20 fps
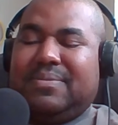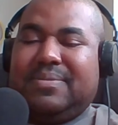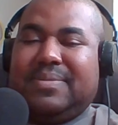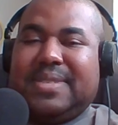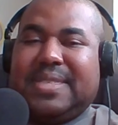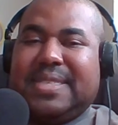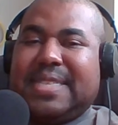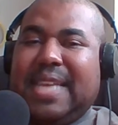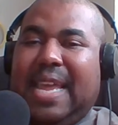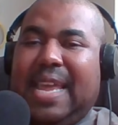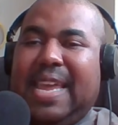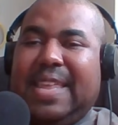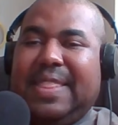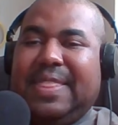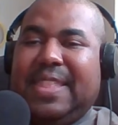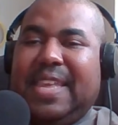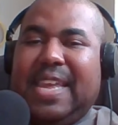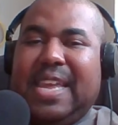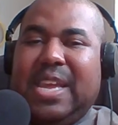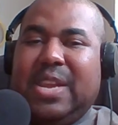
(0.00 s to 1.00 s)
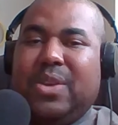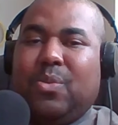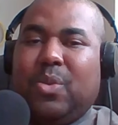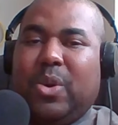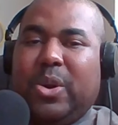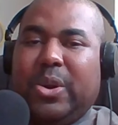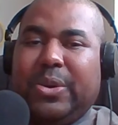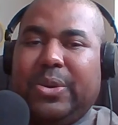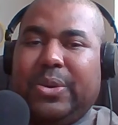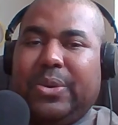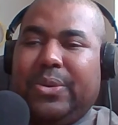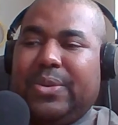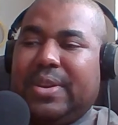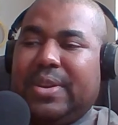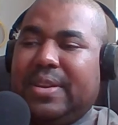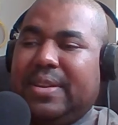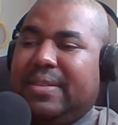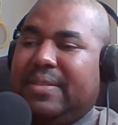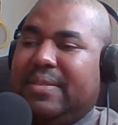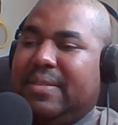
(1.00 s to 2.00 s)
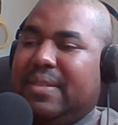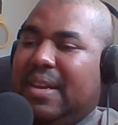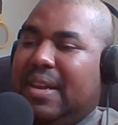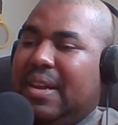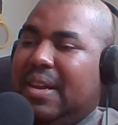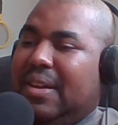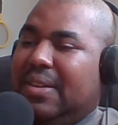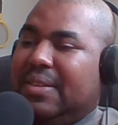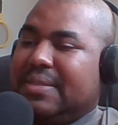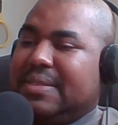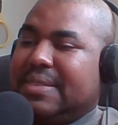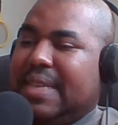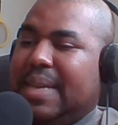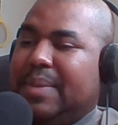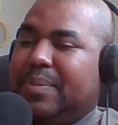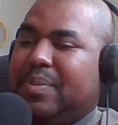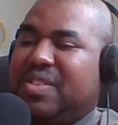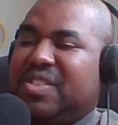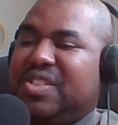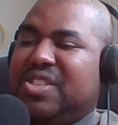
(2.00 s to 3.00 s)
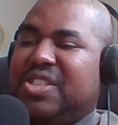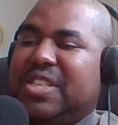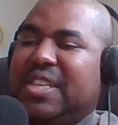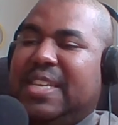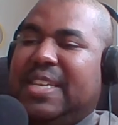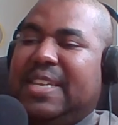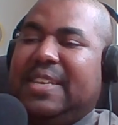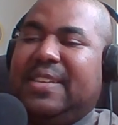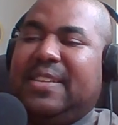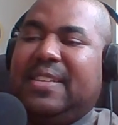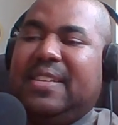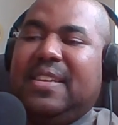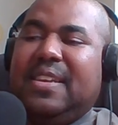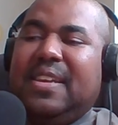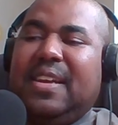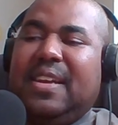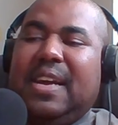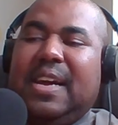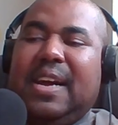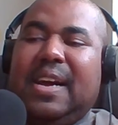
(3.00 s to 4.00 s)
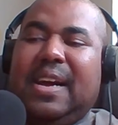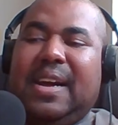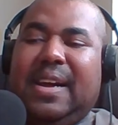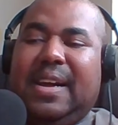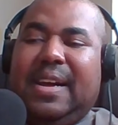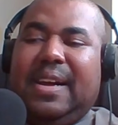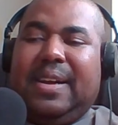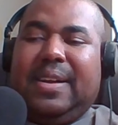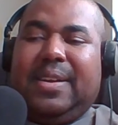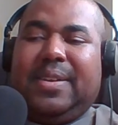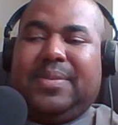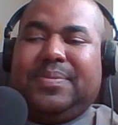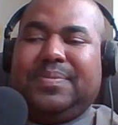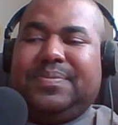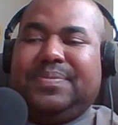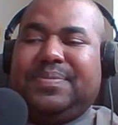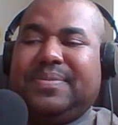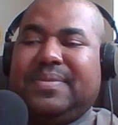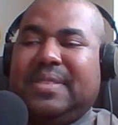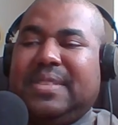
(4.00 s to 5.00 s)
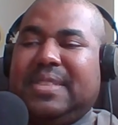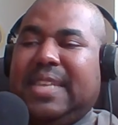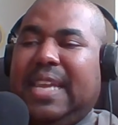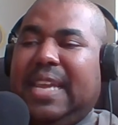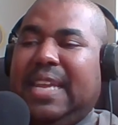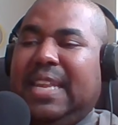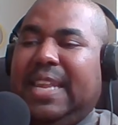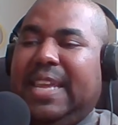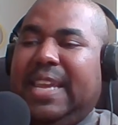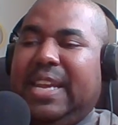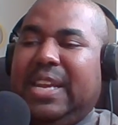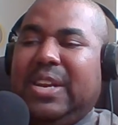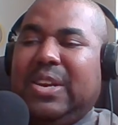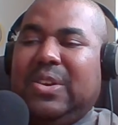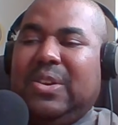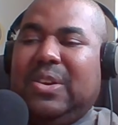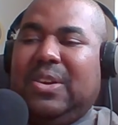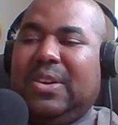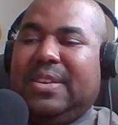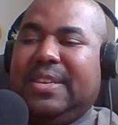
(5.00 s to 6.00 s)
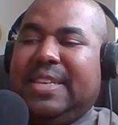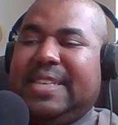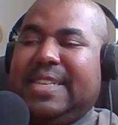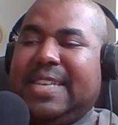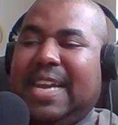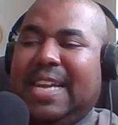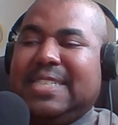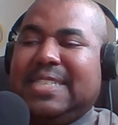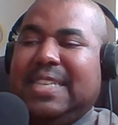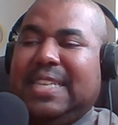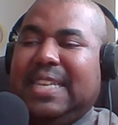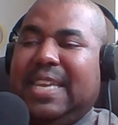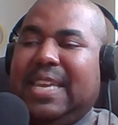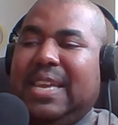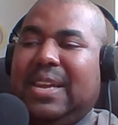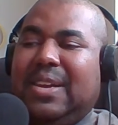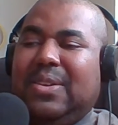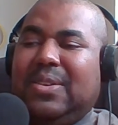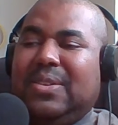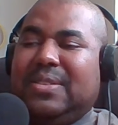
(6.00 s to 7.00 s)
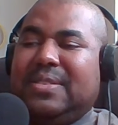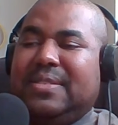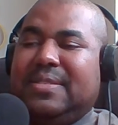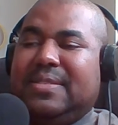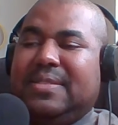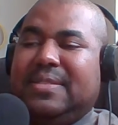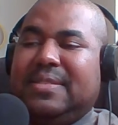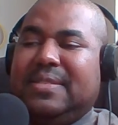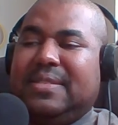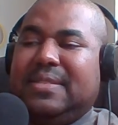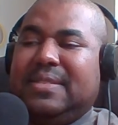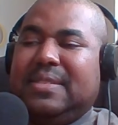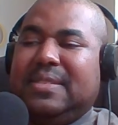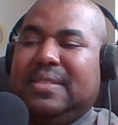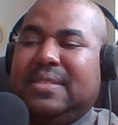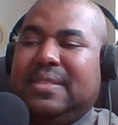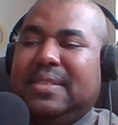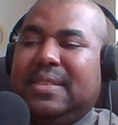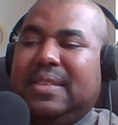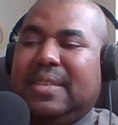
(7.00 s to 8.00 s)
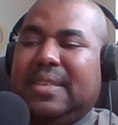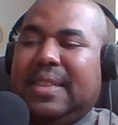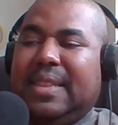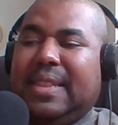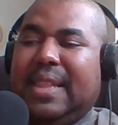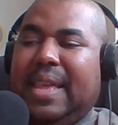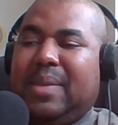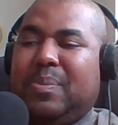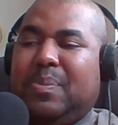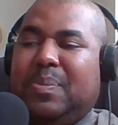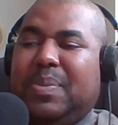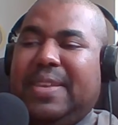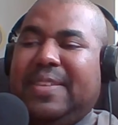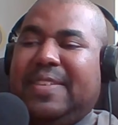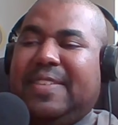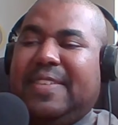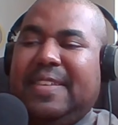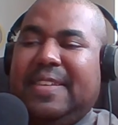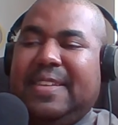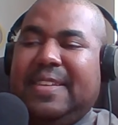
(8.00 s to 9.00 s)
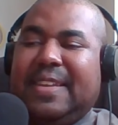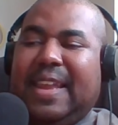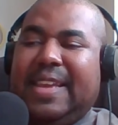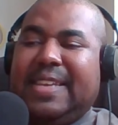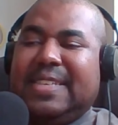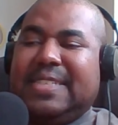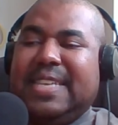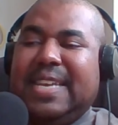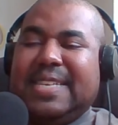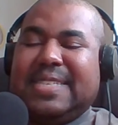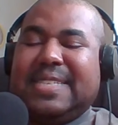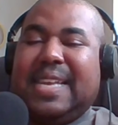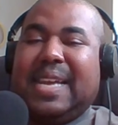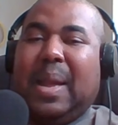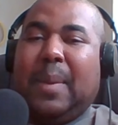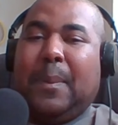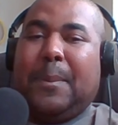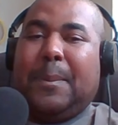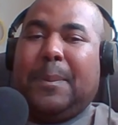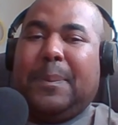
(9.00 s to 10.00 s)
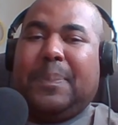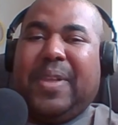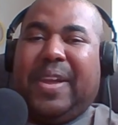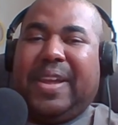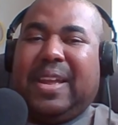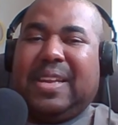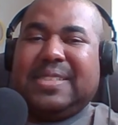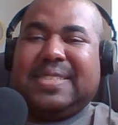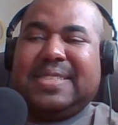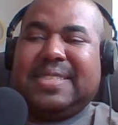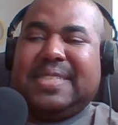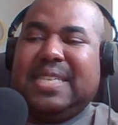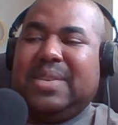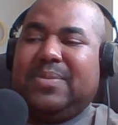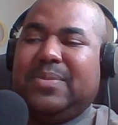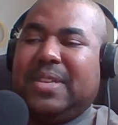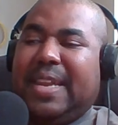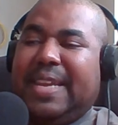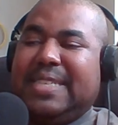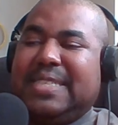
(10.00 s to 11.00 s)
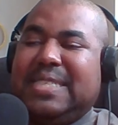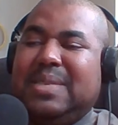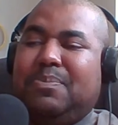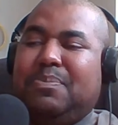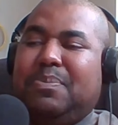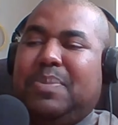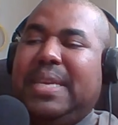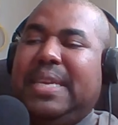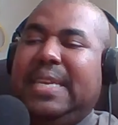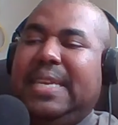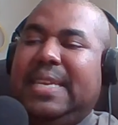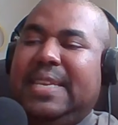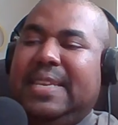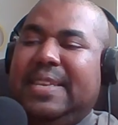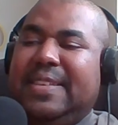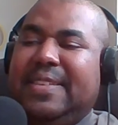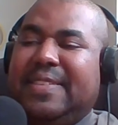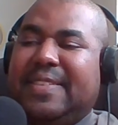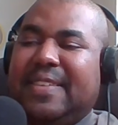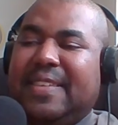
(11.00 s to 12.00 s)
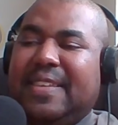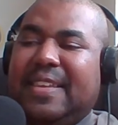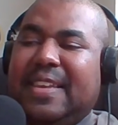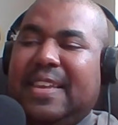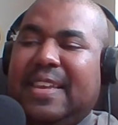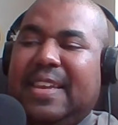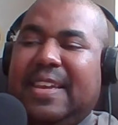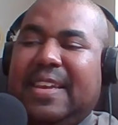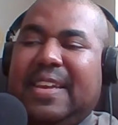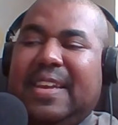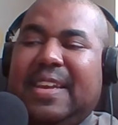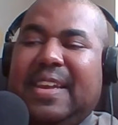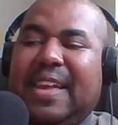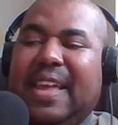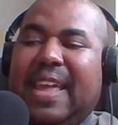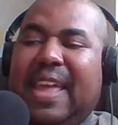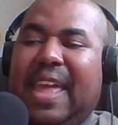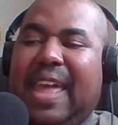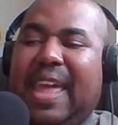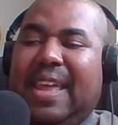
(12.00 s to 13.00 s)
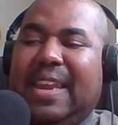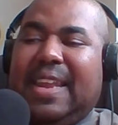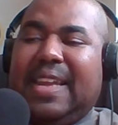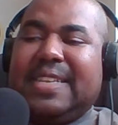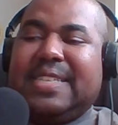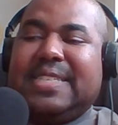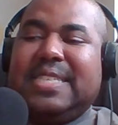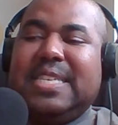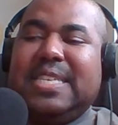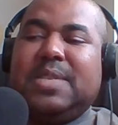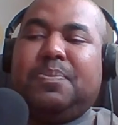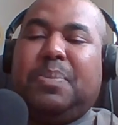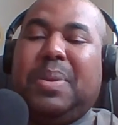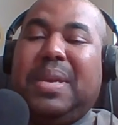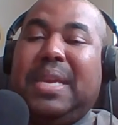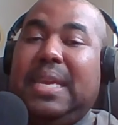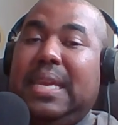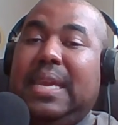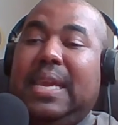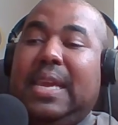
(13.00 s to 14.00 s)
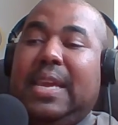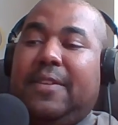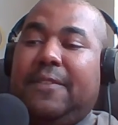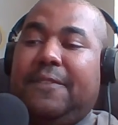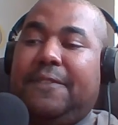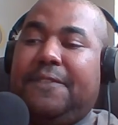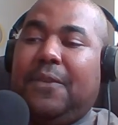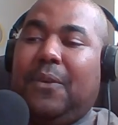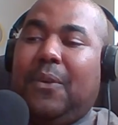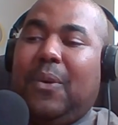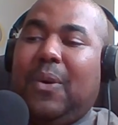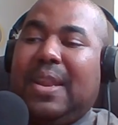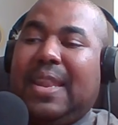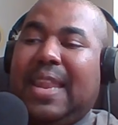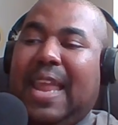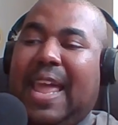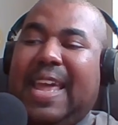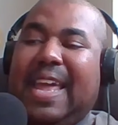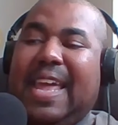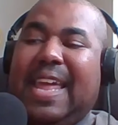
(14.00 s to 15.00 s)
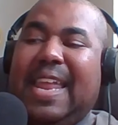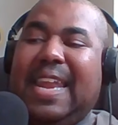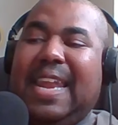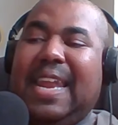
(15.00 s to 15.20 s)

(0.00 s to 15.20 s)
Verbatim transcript: saying the N word and all types of shit. Um, they linger on Natasha Lyonne, like pissing, like she has like a like a scene where like she pees and like she's peeing for like at